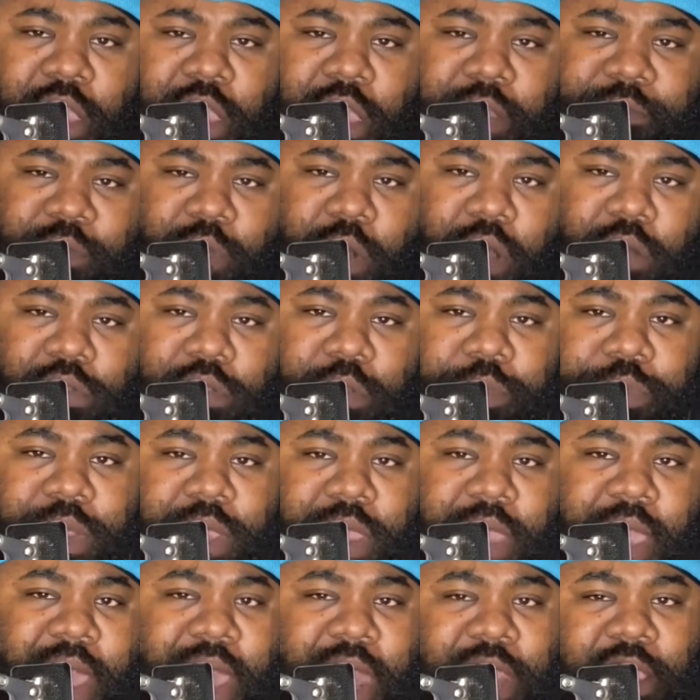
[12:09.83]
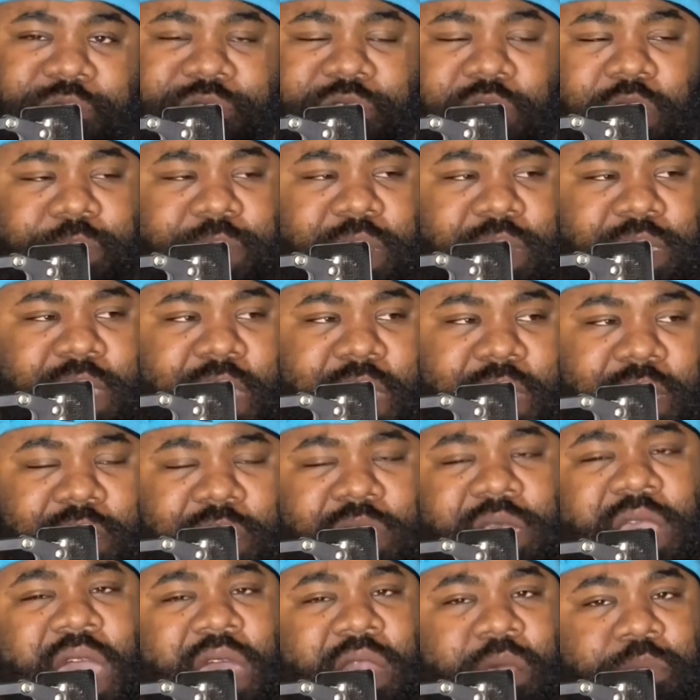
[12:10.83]
If you're rocking the Big Cat, how do you feel about Teddy? Is
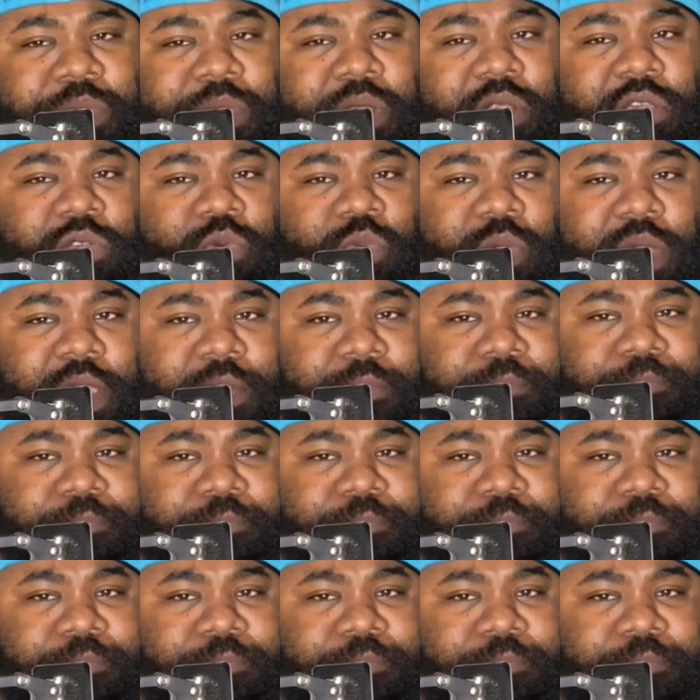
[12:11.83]
this kind of bittersweet?